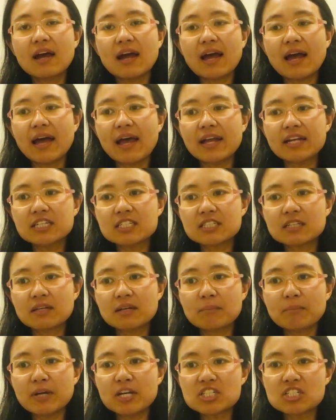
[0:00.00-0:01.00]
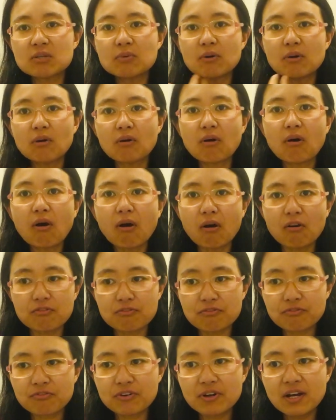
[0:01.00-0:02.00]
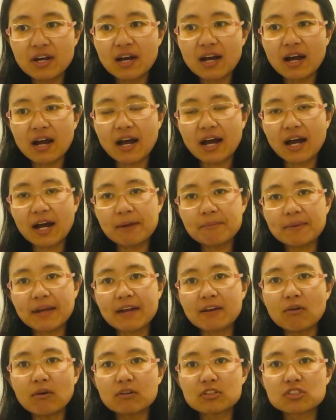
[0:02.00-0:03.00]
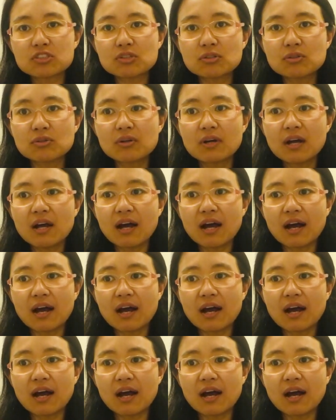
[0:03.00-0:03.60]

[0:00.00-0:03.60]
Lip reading: and patient will cough, and also